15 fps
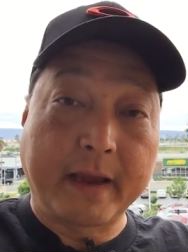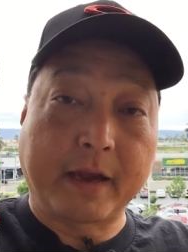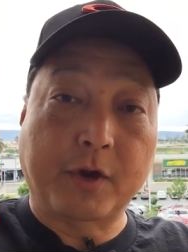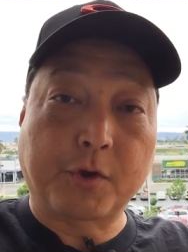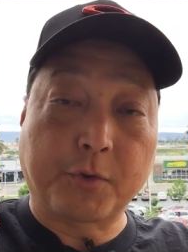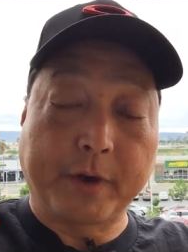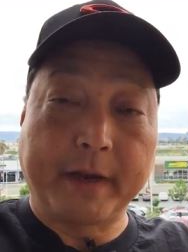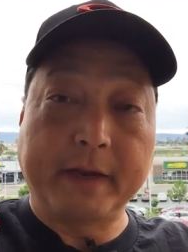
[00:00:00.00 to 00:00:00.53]
and
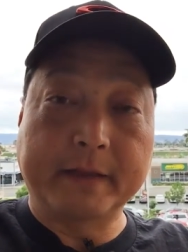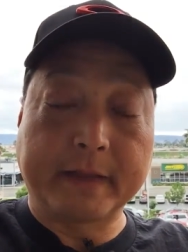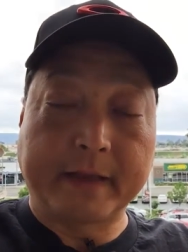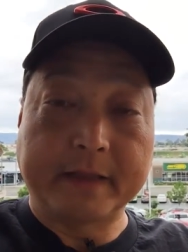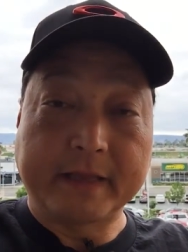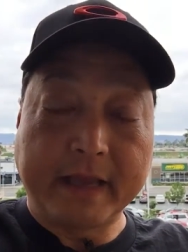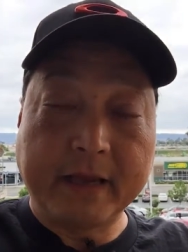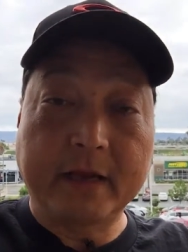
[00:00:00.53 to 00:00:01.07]
creating
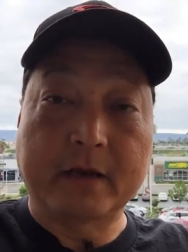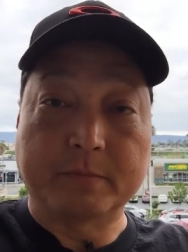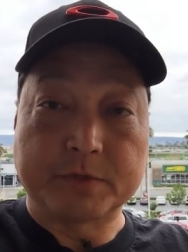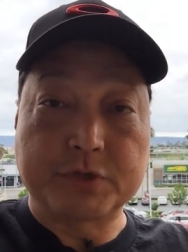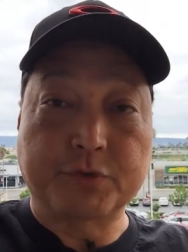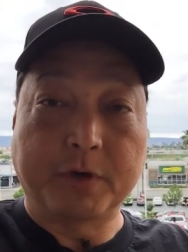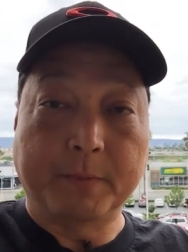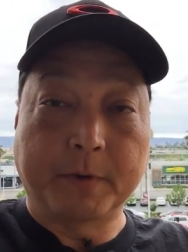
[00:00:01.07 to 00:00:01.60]
that income
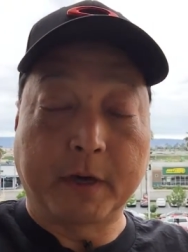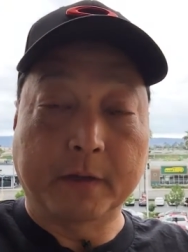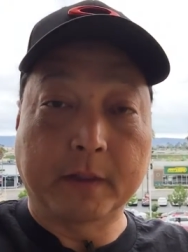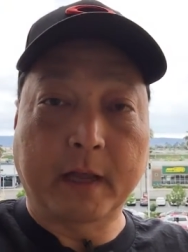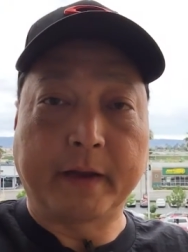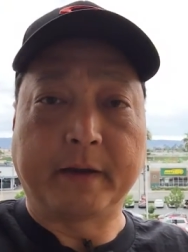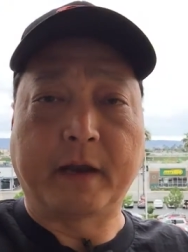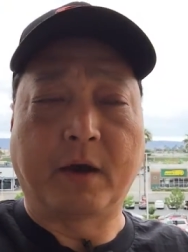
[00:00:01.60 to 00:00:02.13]
stream
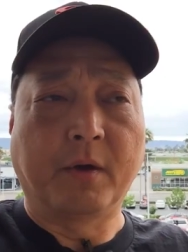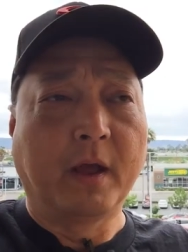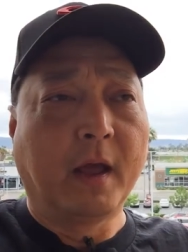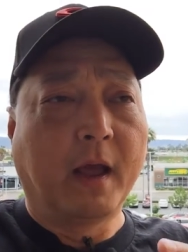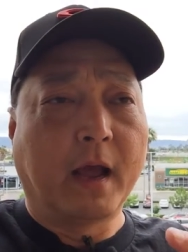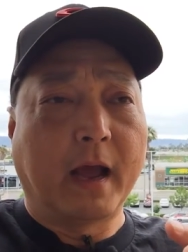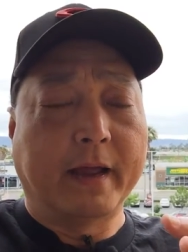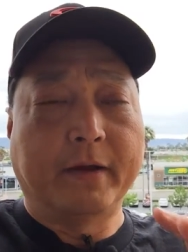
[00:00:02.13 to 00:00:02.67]
online. Now,
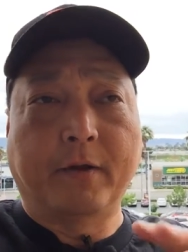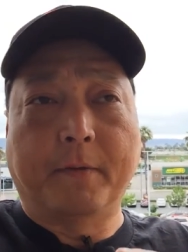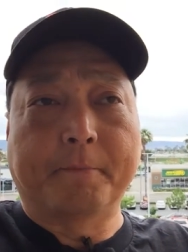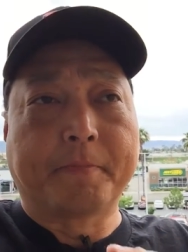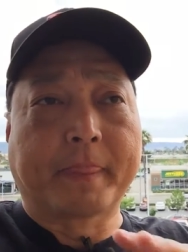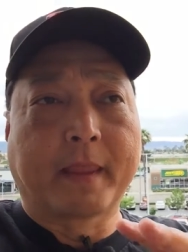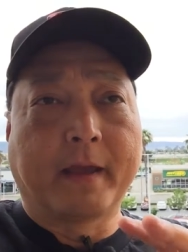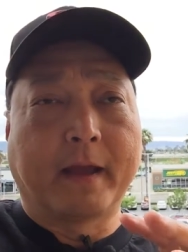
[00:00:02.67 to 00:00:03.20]
you know,
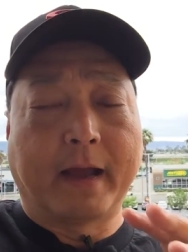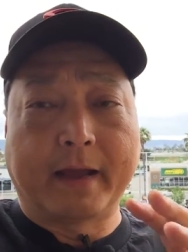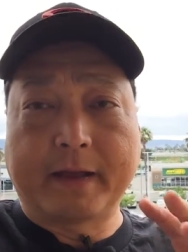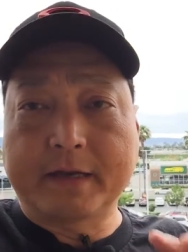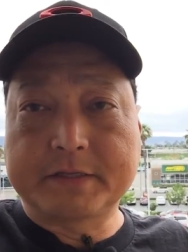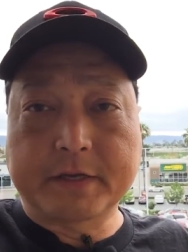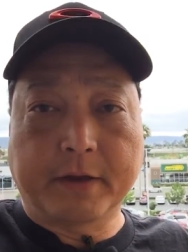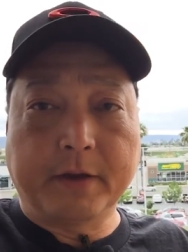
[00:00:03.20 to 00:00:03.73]
I
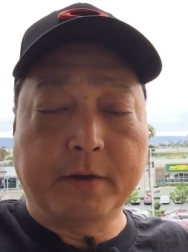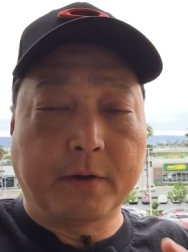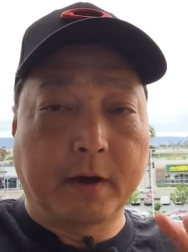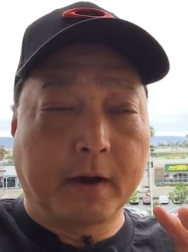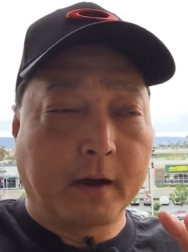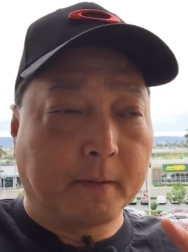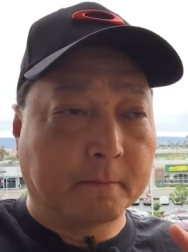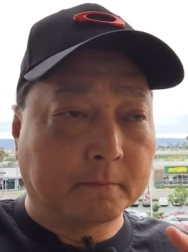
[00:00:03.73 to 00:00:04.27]
got to tell you,
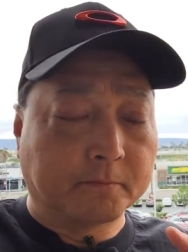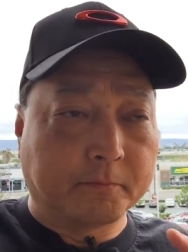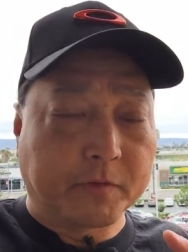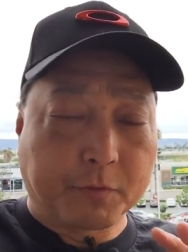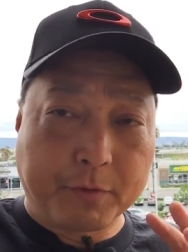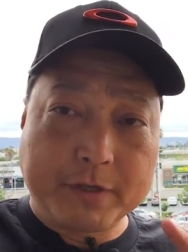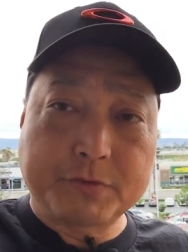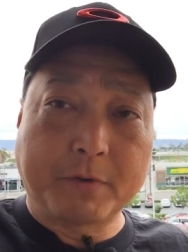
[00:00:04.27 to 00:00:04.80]
um,
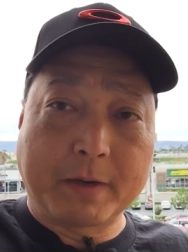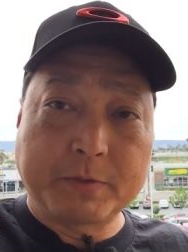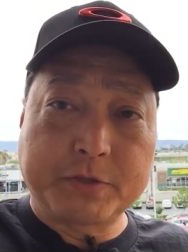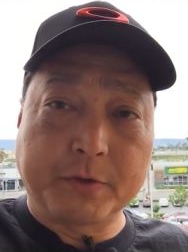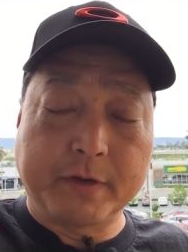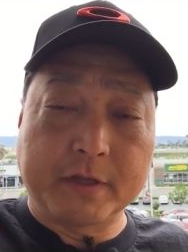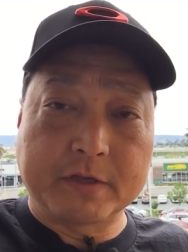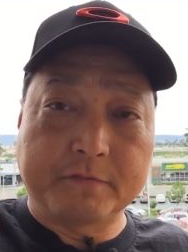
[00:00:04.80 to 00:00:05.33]
the reason why I'm
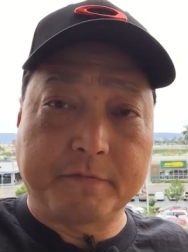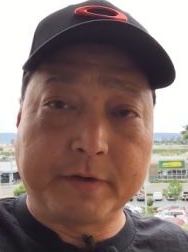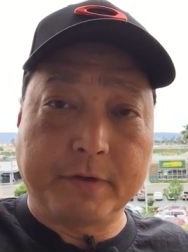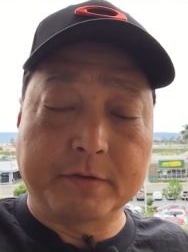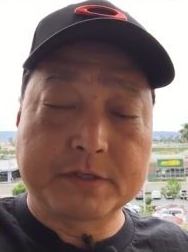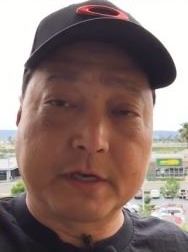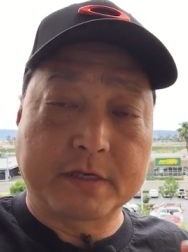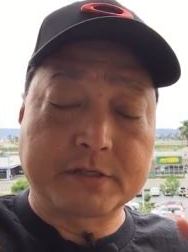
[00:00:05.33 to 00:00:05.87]
shooting this
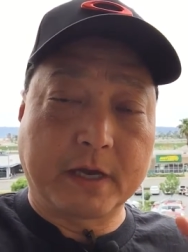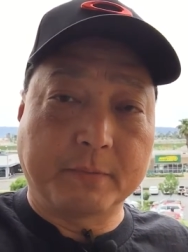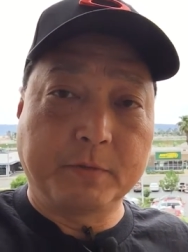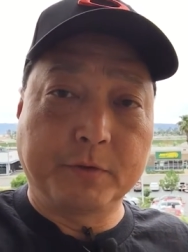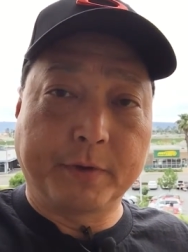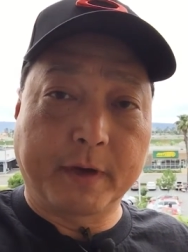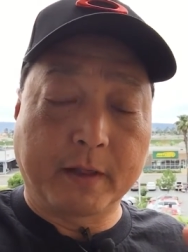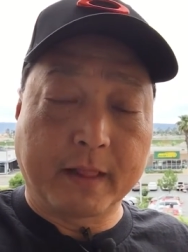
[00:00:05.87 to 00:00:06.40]
video is because I'm
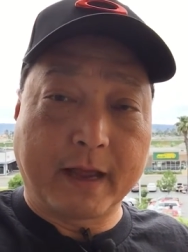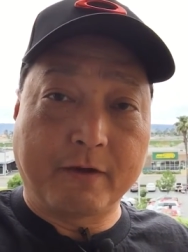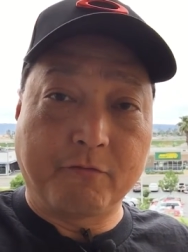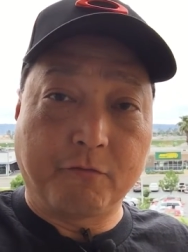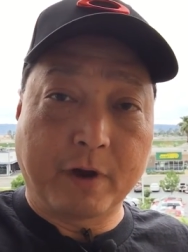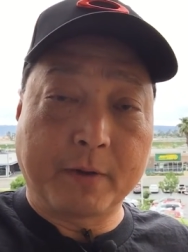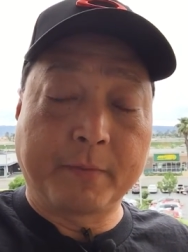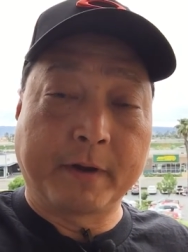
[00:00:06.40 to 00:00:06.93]
doing a live
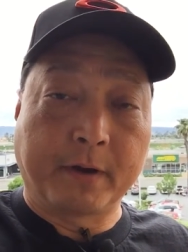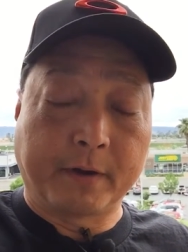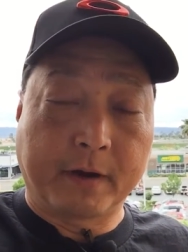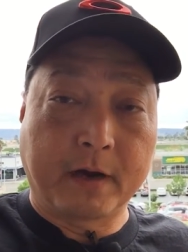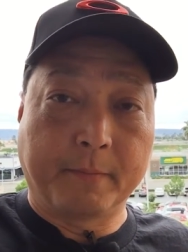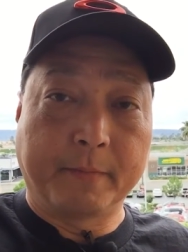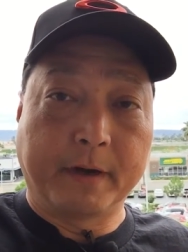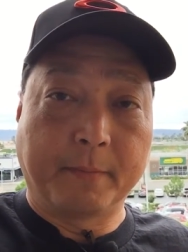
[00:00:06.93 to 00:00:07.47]
webinar
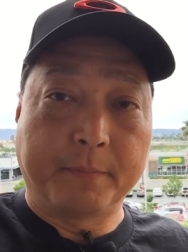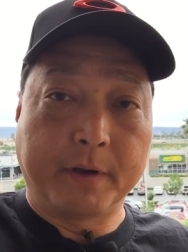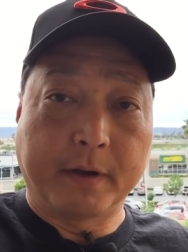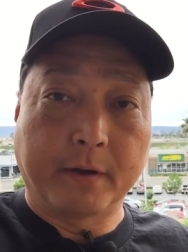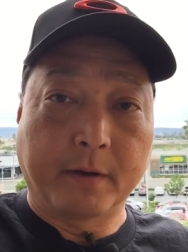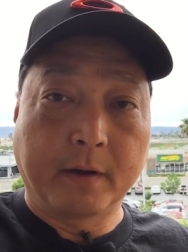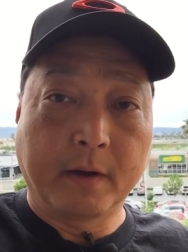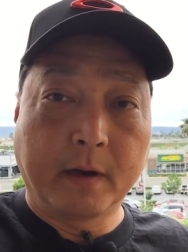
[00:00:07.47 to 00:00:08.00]
coming up
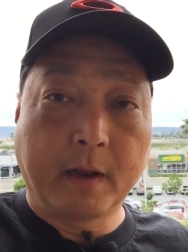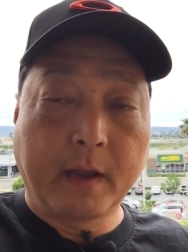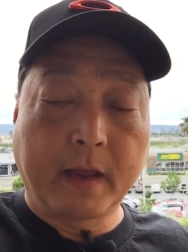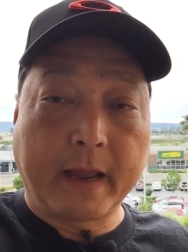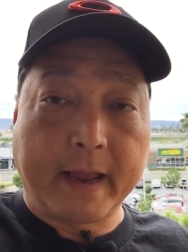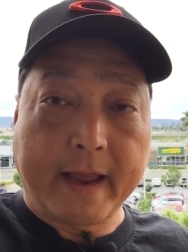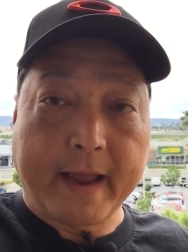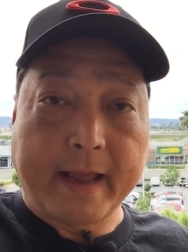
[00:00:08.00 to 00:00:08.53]
here,
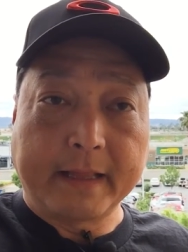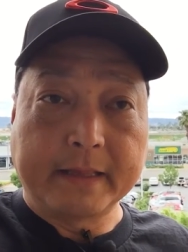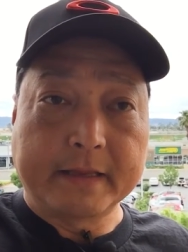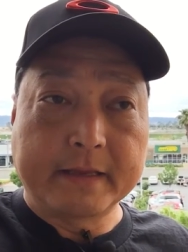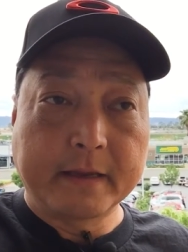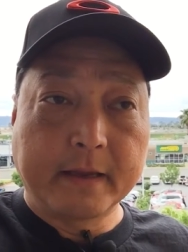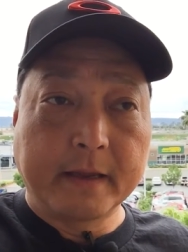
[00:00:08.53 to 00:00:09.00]
and